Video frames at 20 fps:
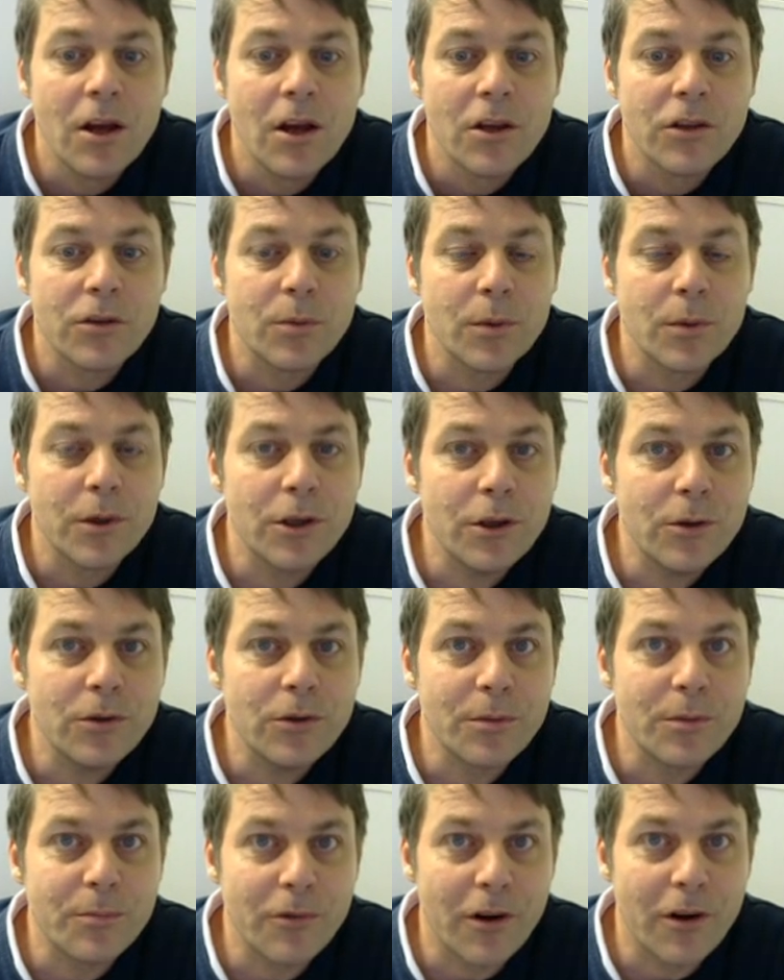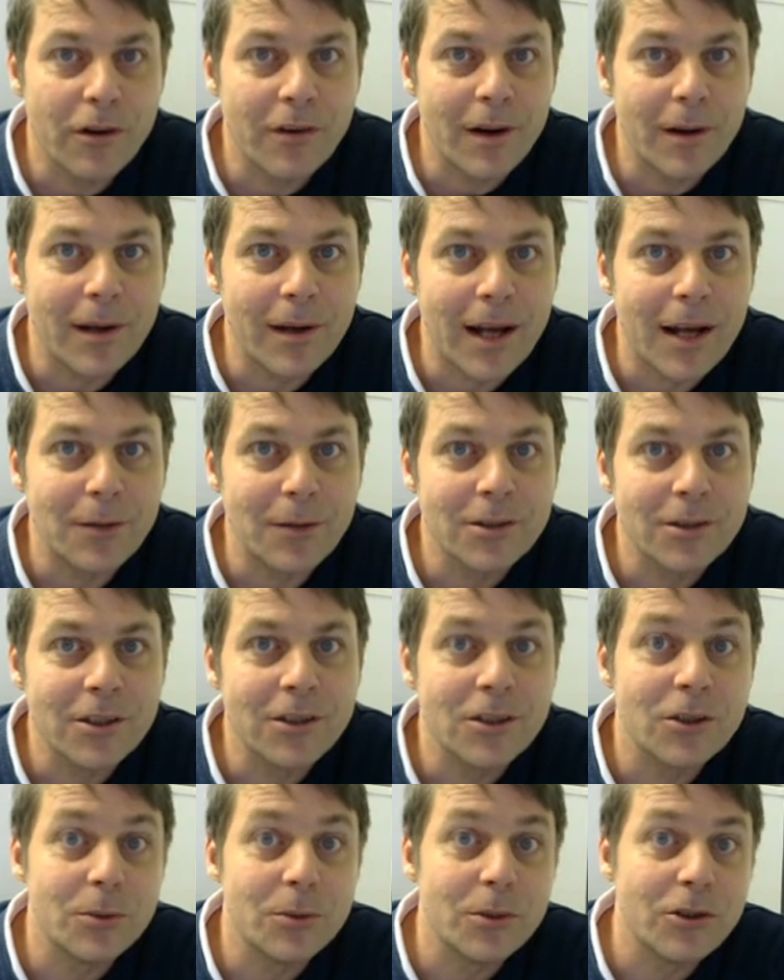So we'll use the program counter
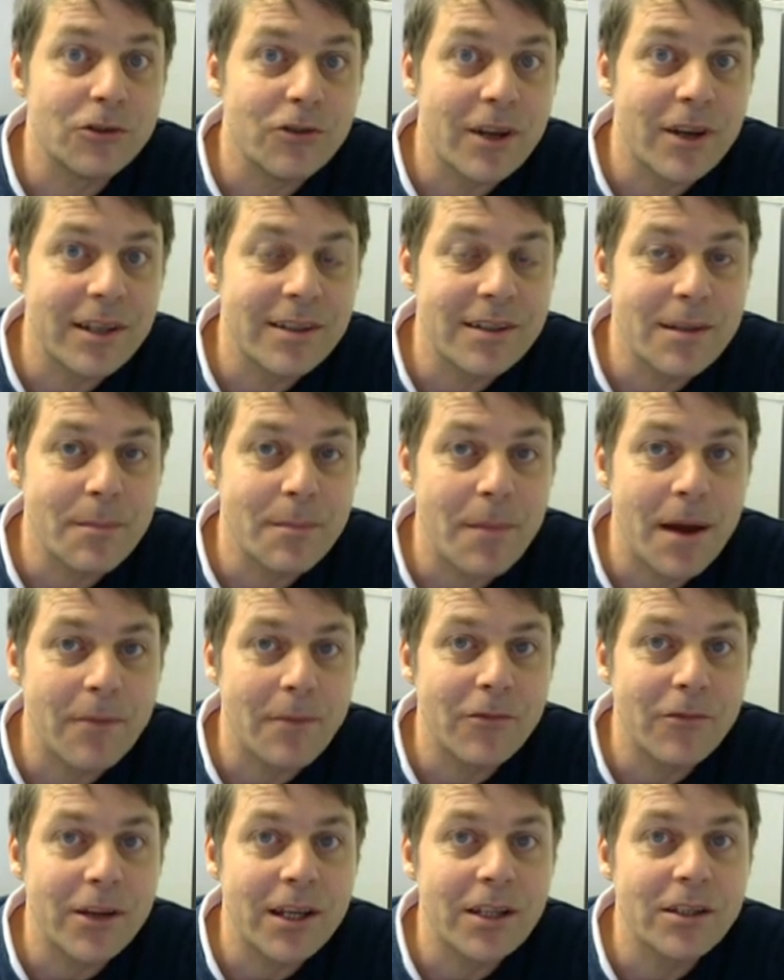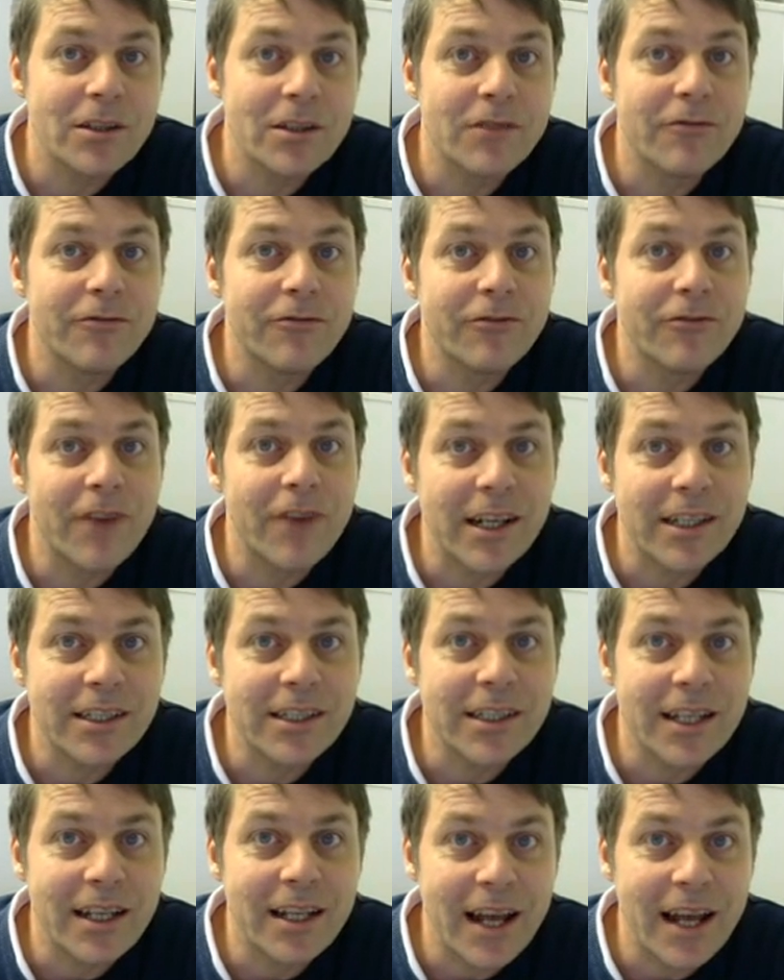to address the memory to
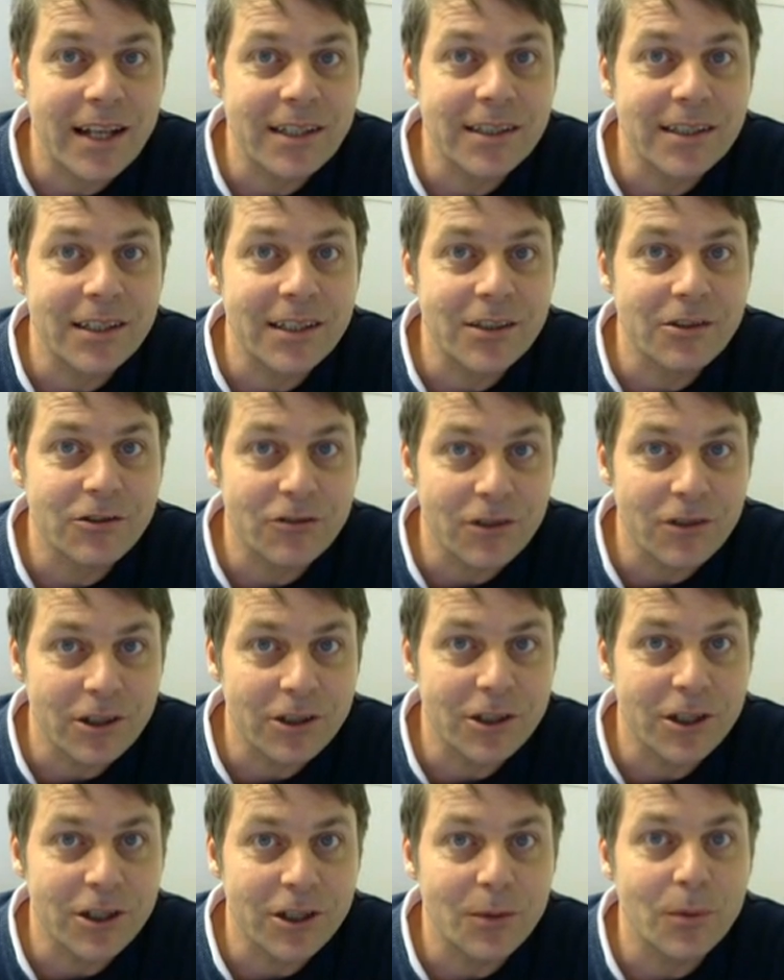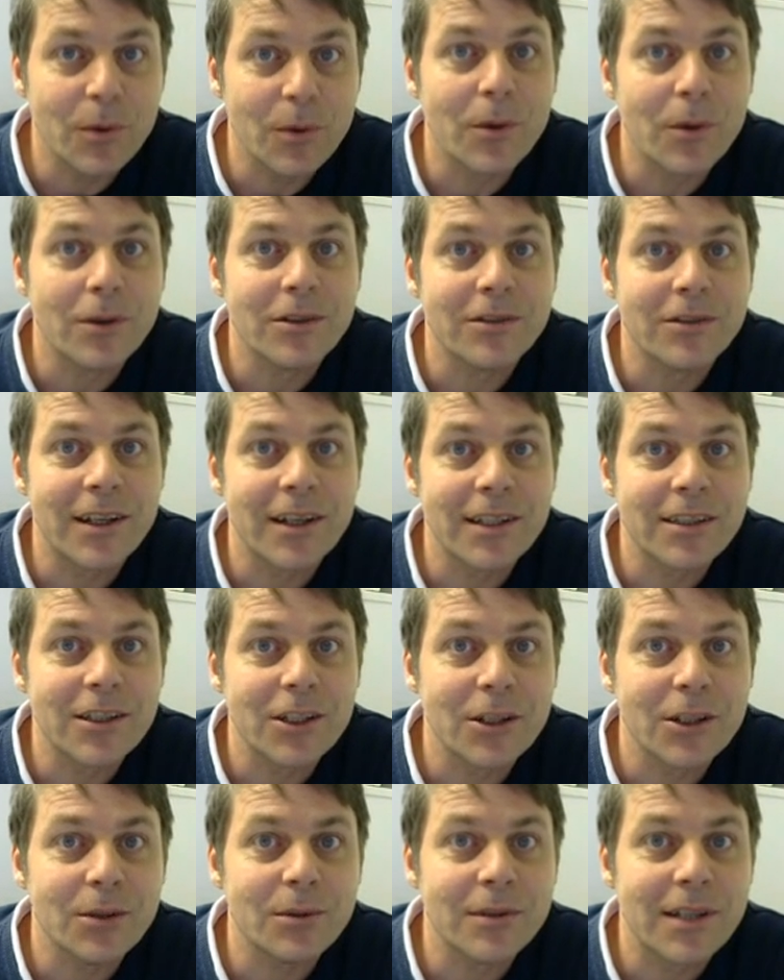fetch the next instruction that we want to
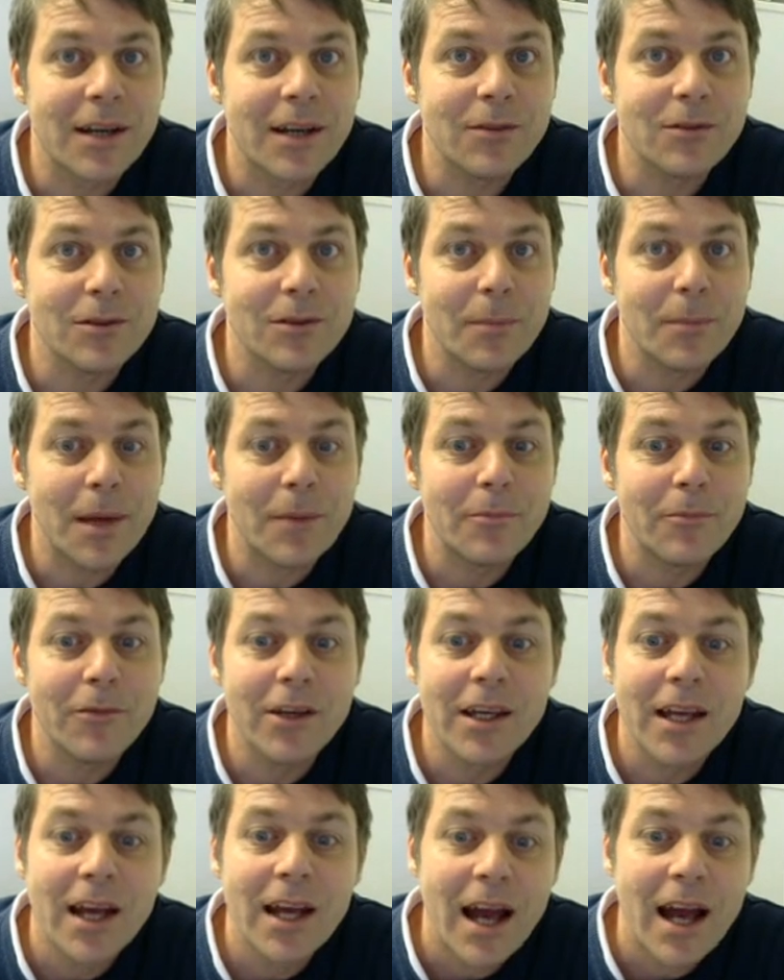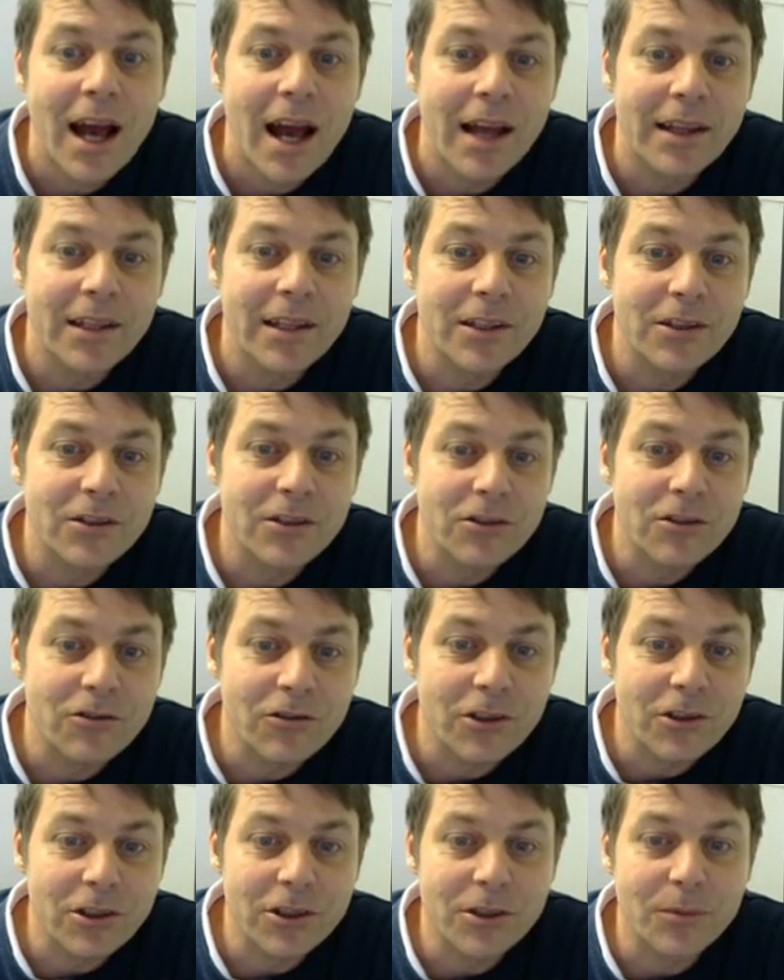execute out of memory and the
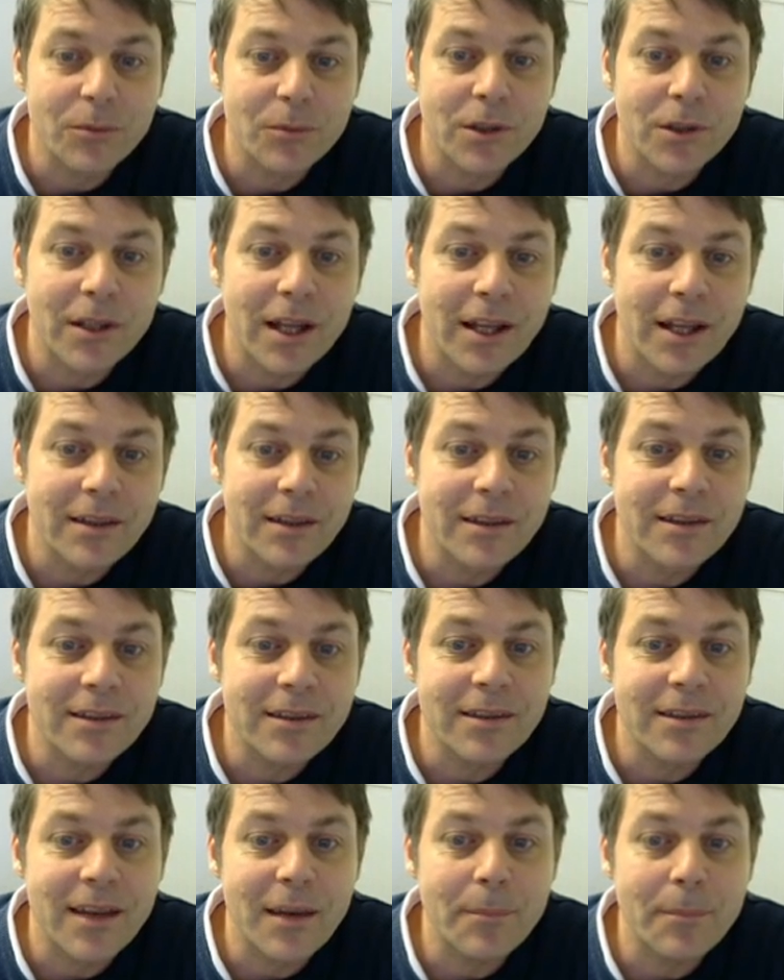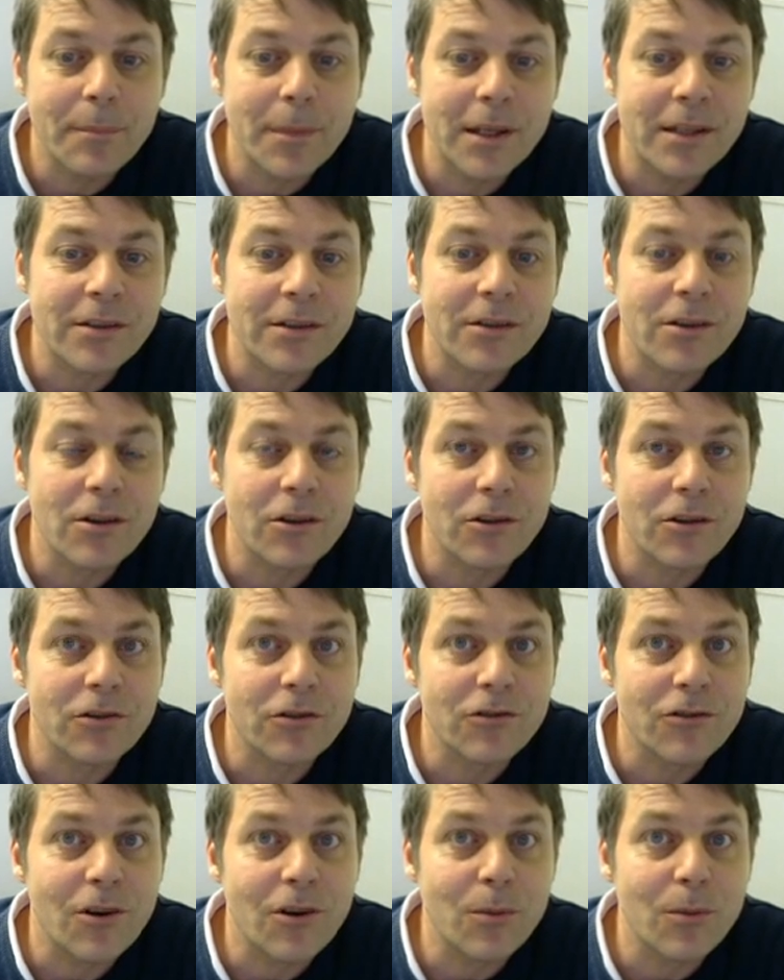instruction will then set bits of the
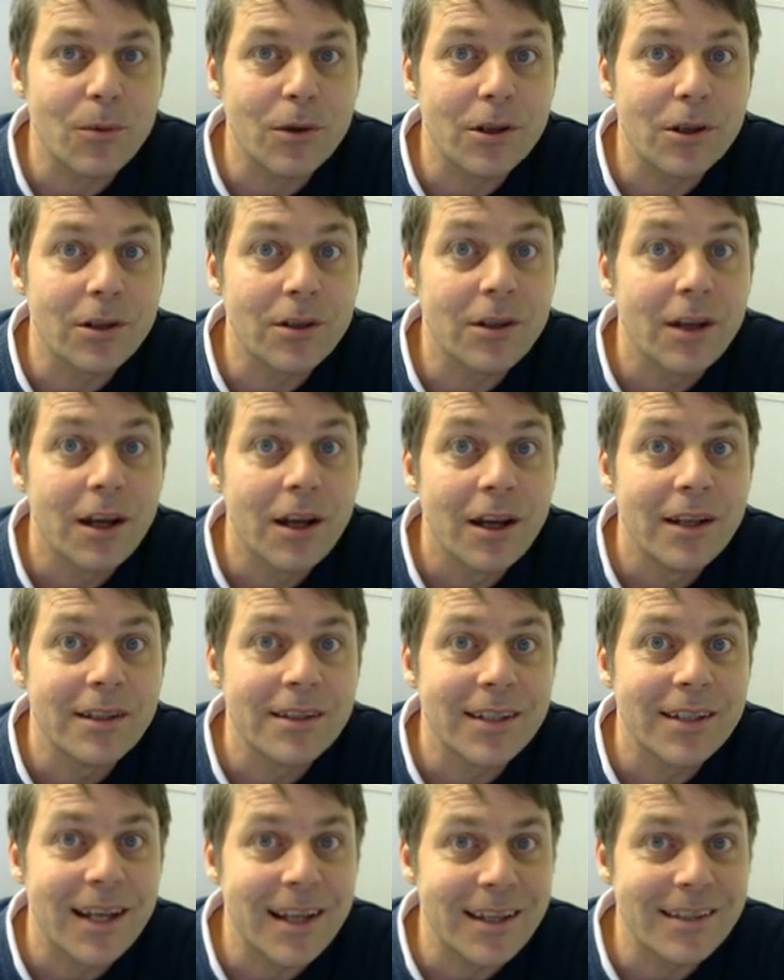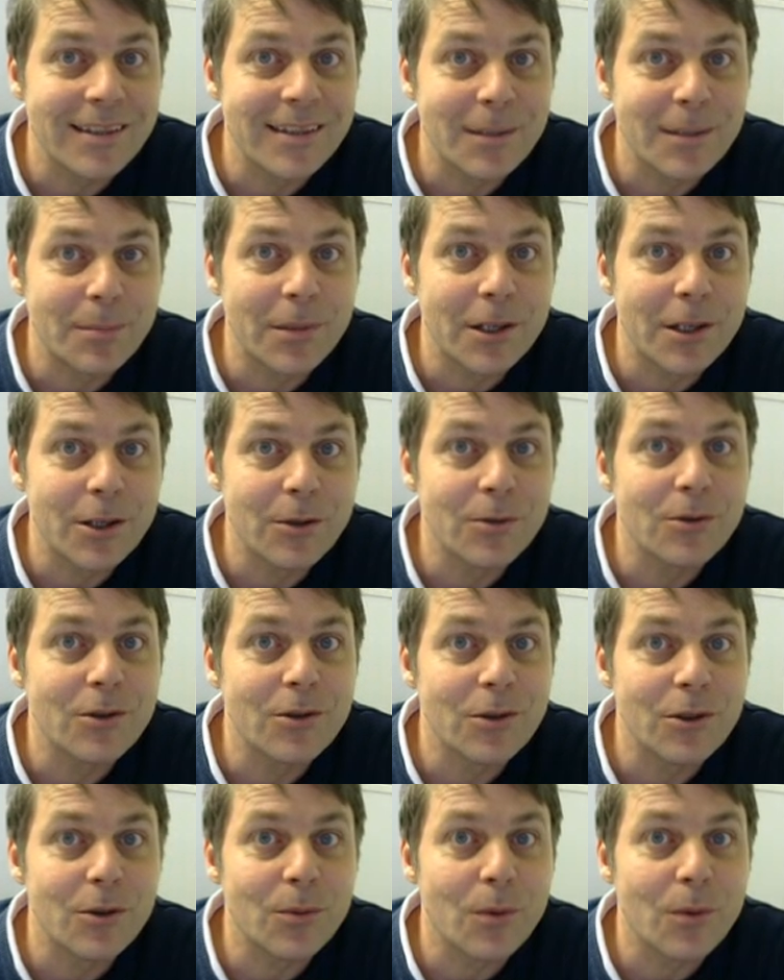control word to get the CPU to
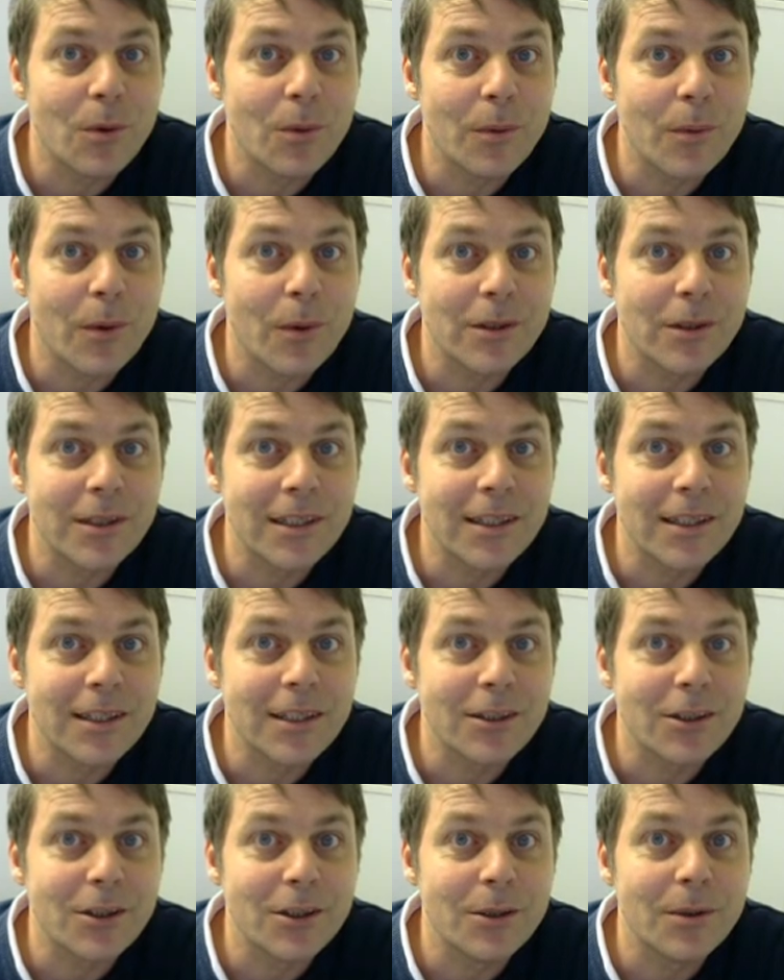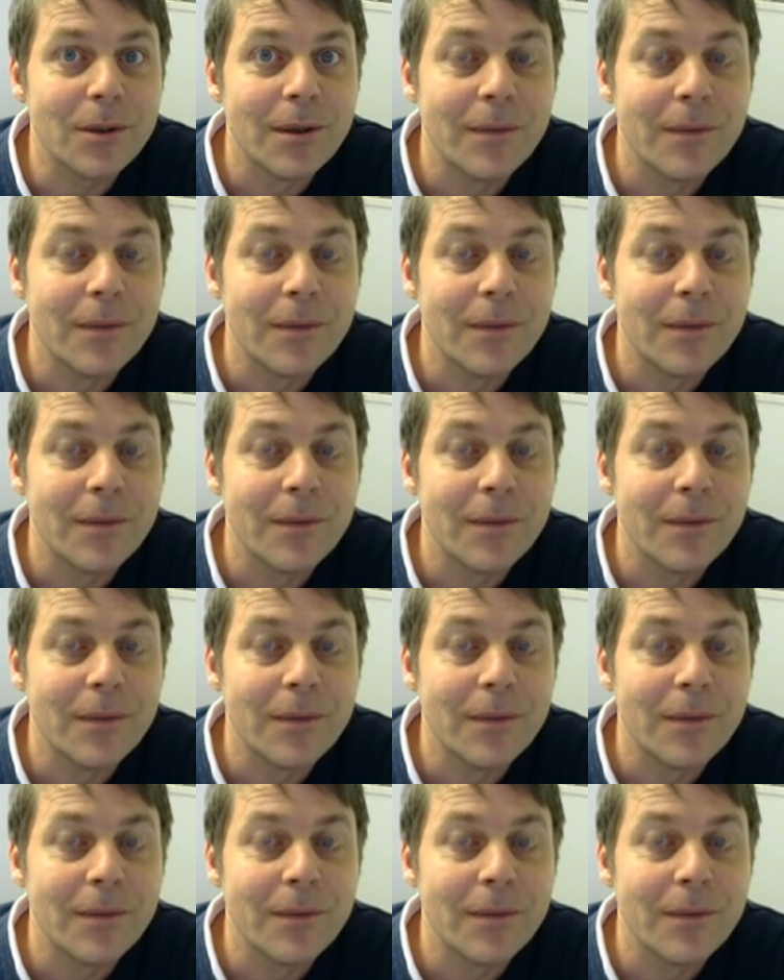do what we want it to do.